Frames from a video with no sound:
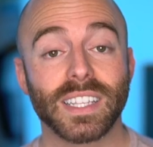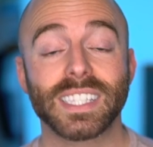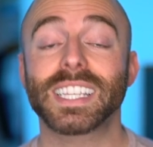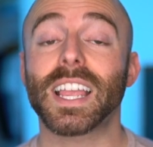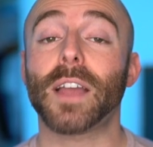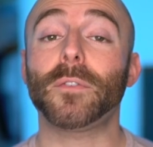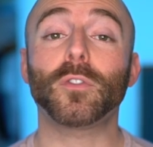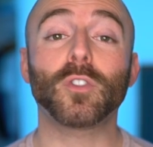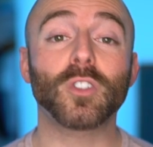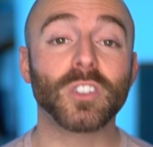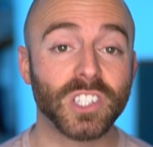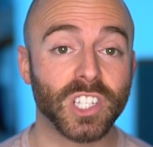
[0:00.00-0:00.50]

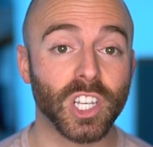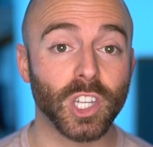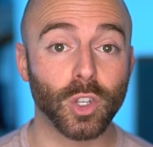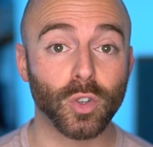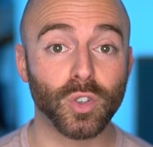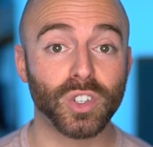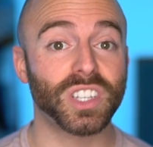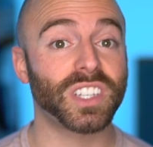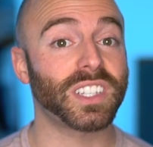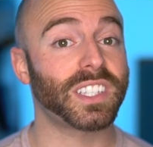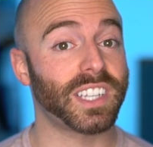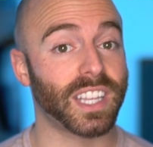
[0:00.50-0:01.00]
Several
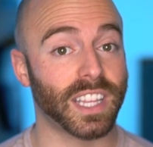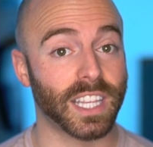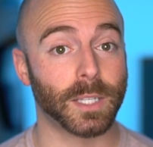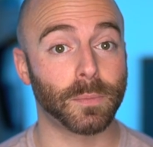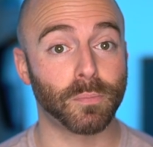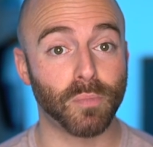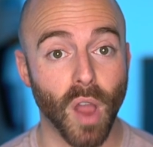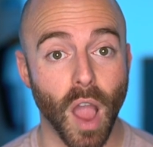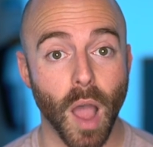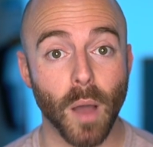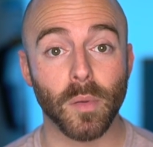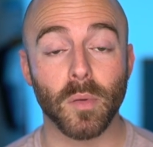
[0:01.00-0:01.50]
solutions to this
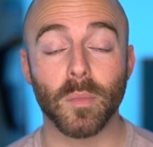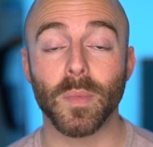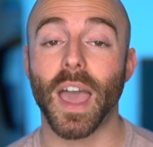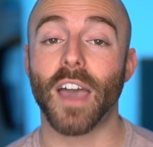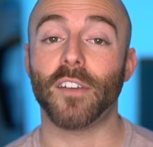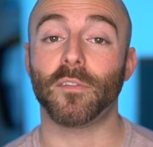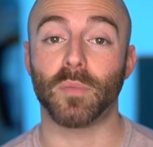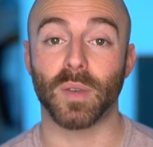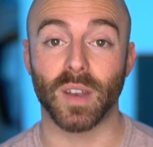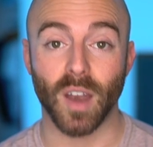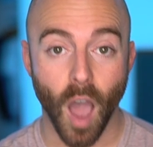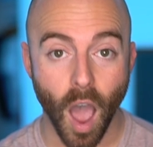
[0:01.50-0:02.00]
problem
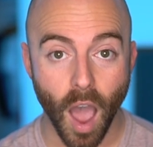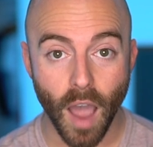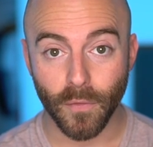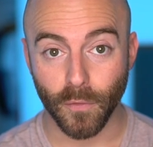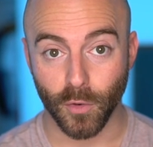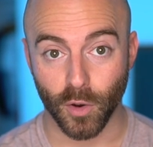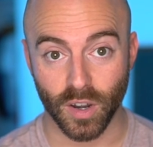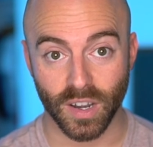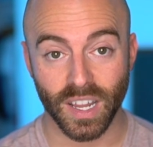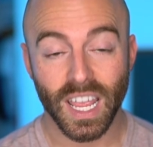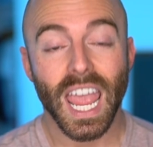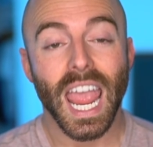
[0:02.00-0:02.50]
have been
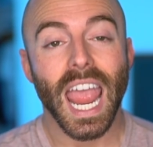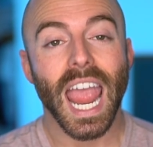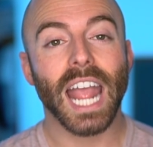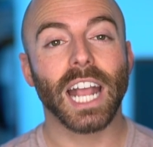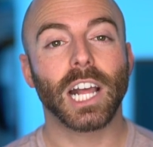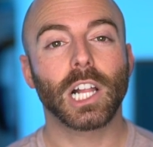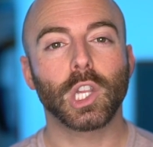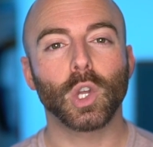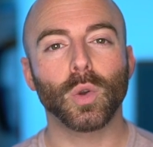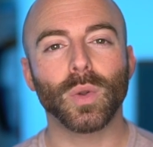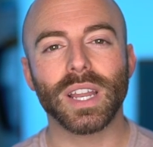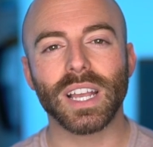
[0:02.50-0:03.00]
offered,
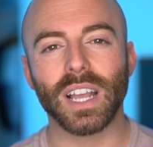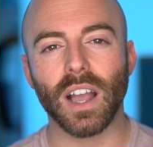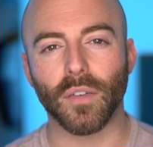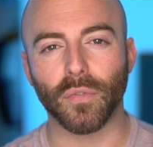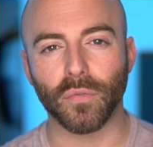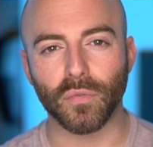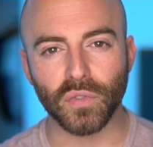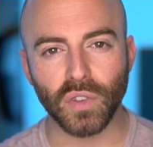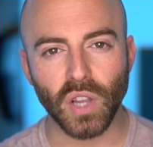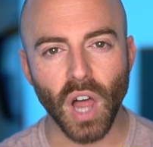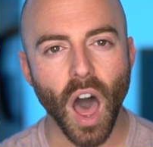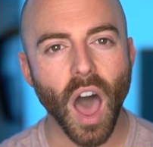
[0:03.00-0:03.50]
including a
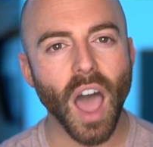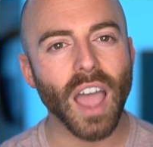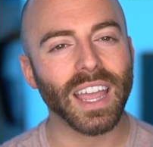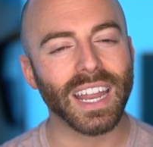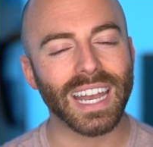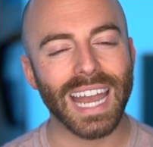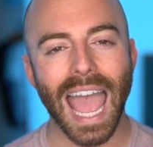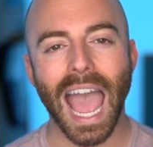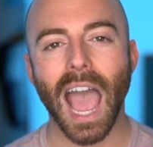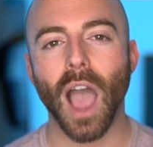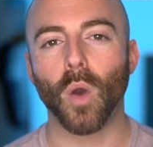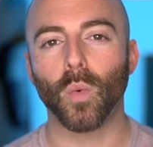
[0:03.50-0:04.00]
flaw
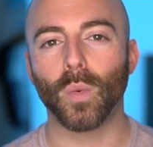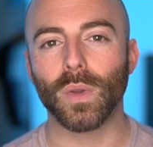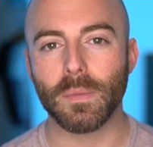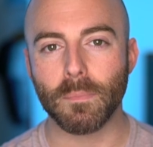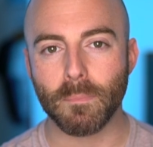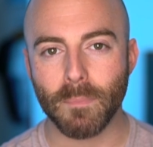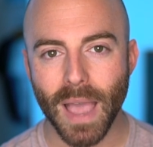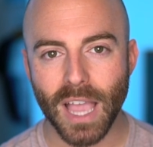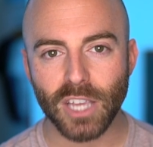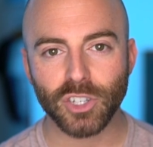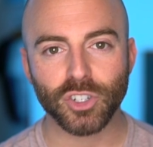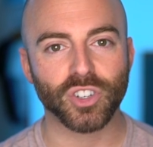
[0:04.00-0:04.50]
in how we
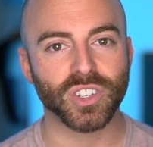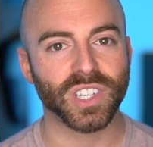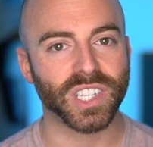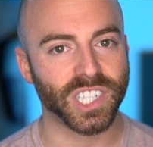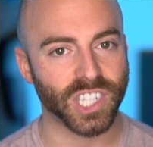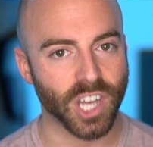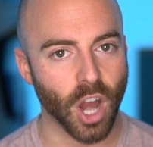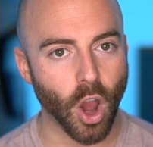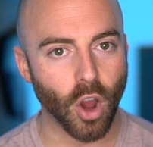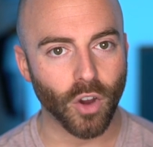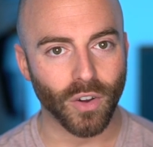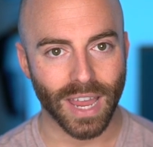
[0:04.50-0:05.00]
measure
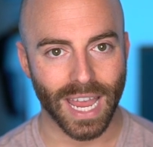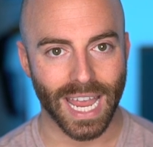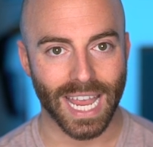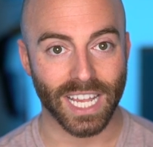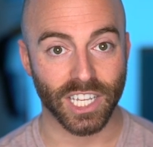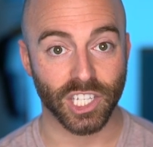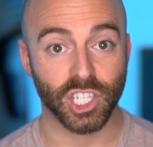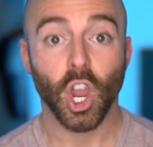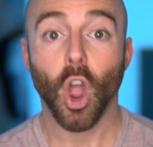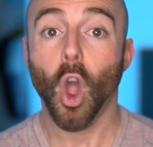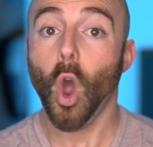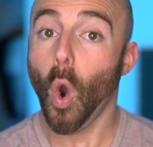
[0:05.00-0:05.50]
star
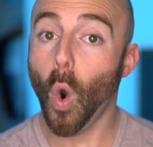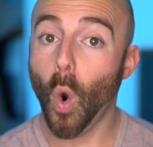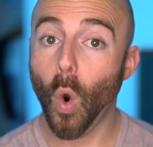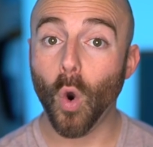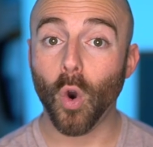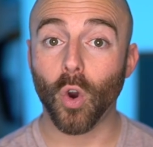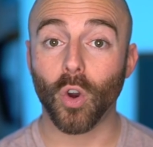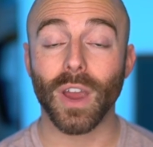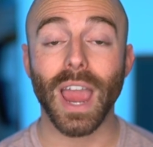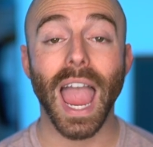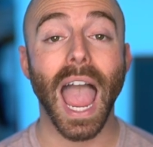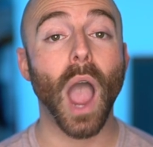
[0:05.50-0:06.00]
age
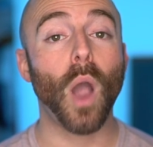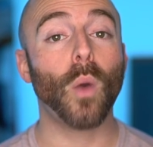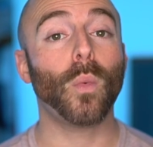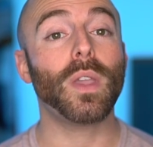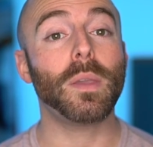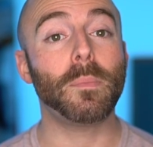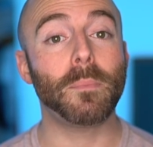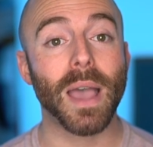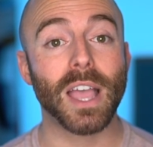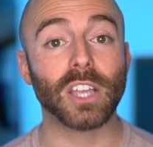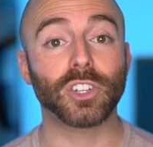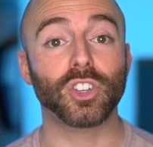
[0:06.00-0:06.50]
or how
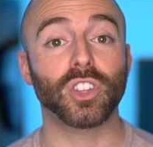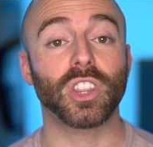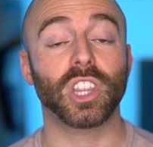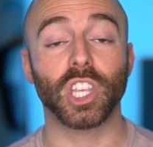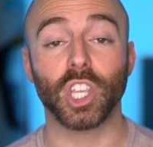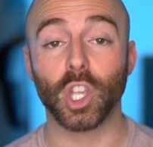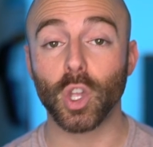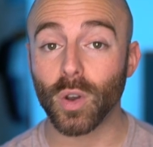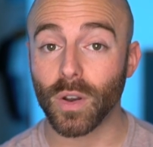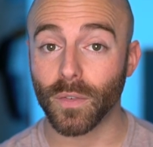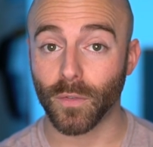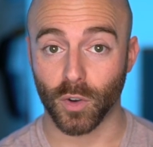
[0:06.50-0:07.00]
we measure the
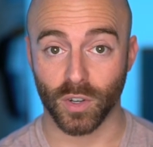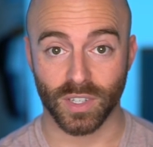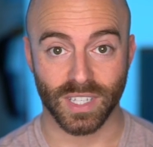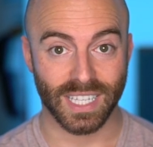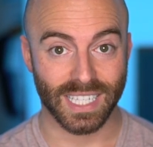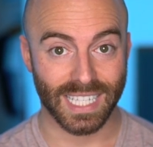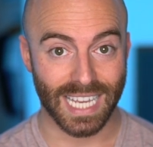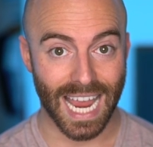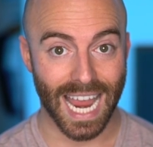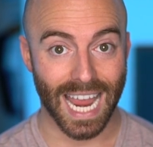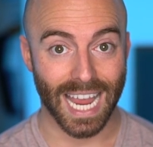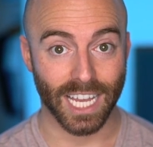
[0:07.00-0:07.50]

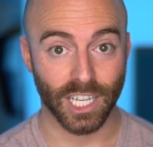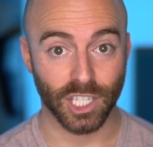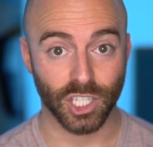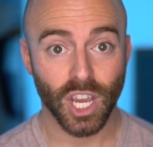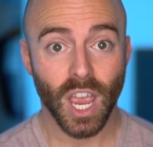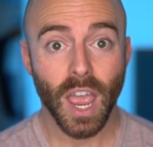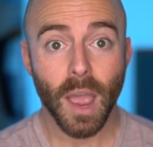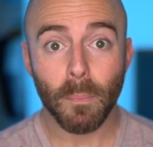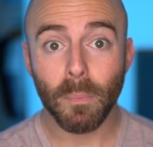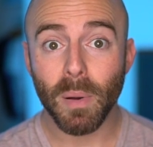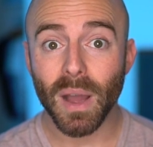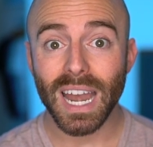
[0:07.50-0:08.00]
universe's age.
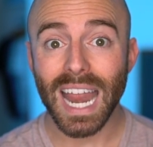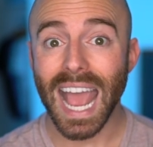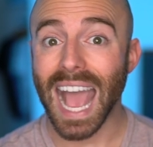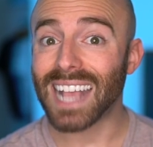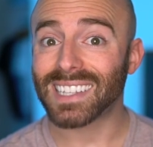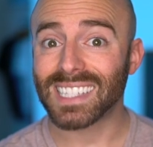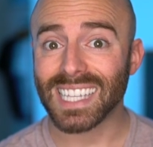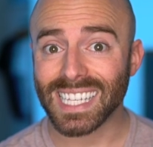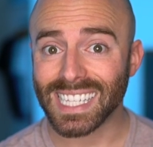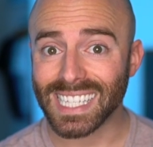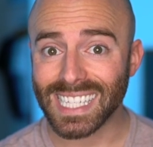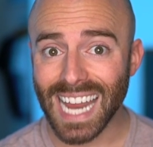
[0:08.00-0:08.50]
But
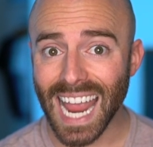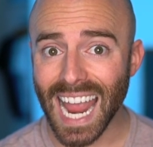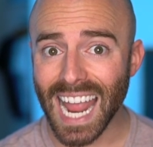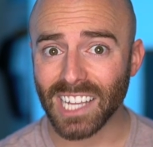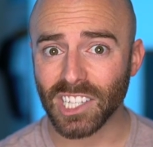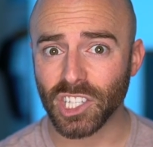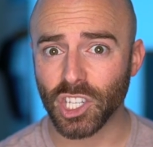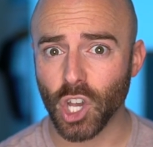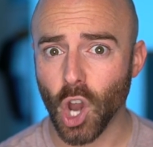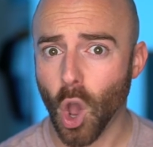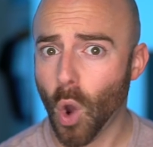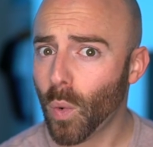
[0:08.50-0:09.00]
as it
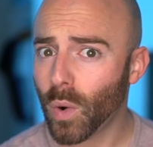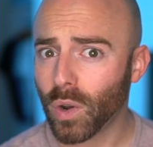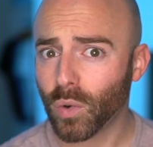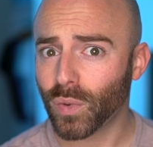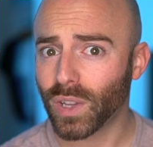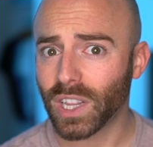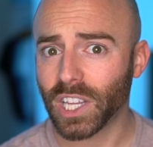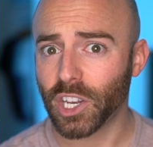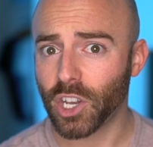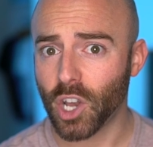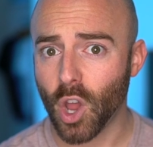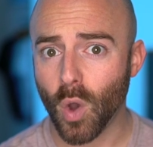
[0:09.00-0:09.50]
stands, no one
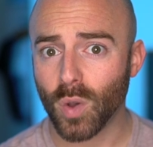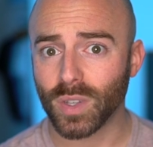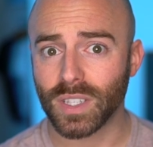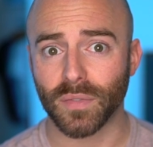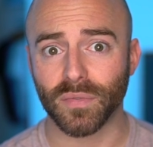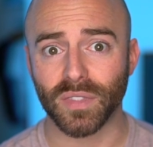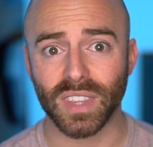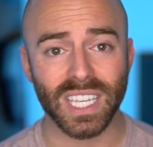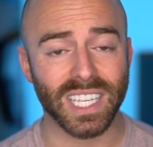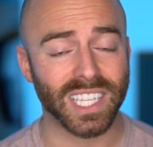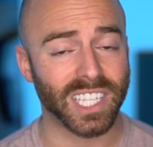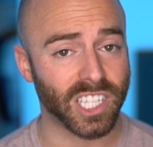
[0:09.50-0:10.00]
really knows
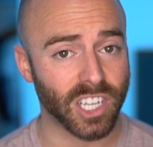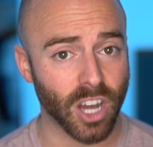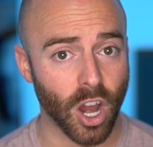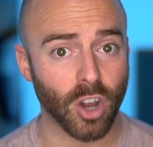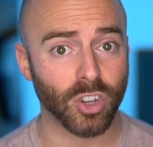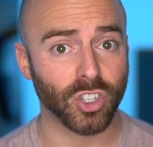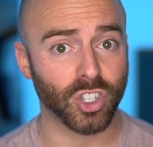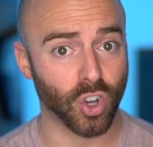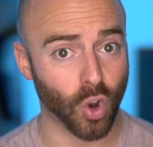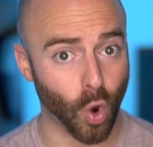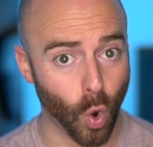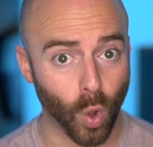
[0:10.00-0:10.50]
if these
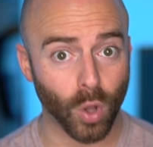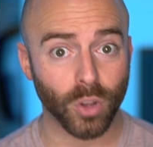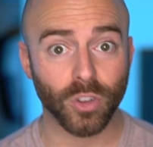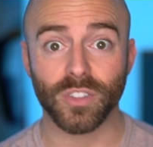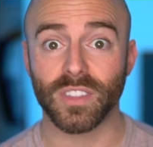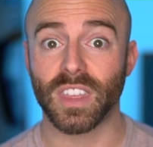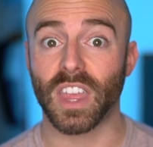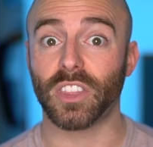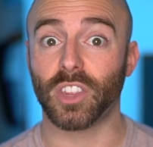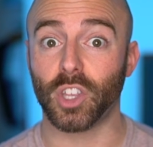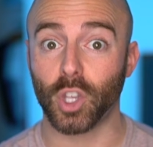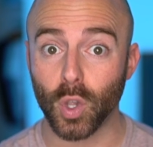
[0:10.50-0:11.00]
stars are older
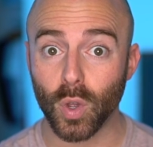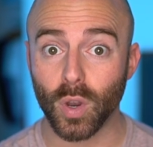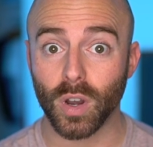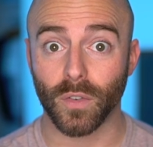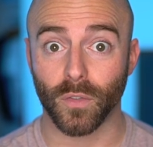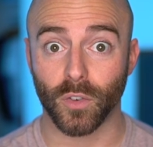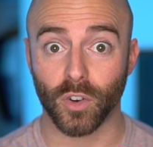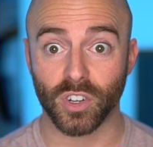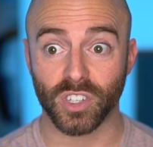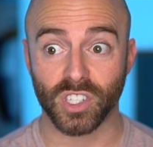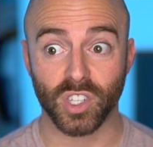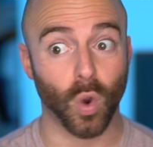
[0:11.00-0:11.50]
than the
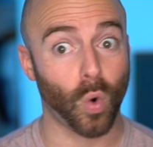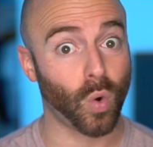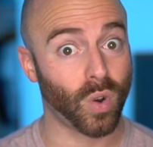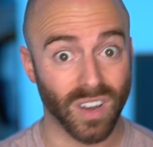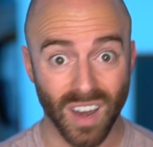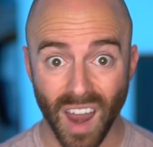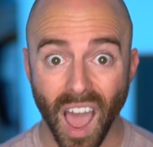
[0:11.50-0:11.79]
universe or